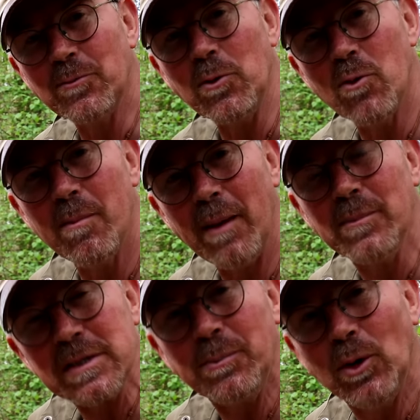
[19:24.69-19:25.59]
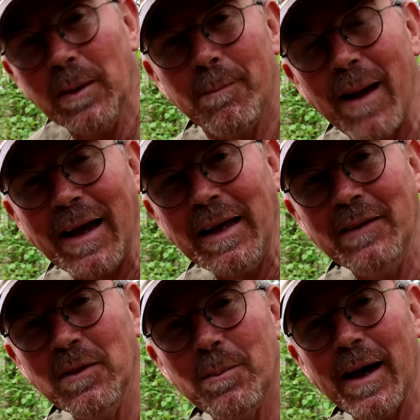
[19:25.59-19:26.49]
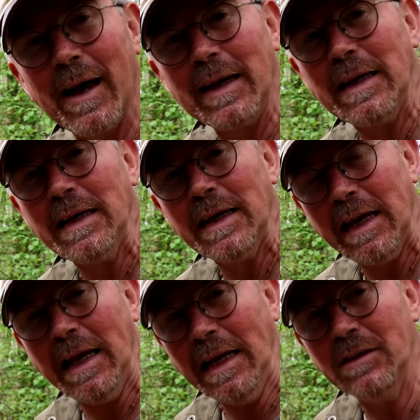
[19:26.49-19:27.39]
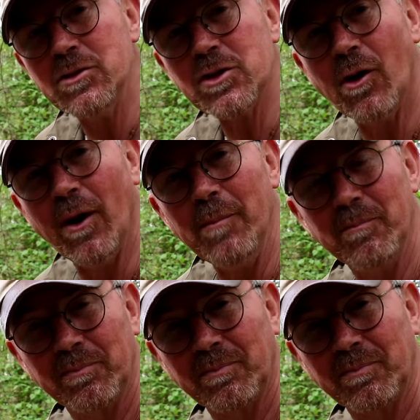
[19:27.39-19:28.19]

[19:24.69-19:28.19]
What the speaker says: If you remember to put it back in the bag each time,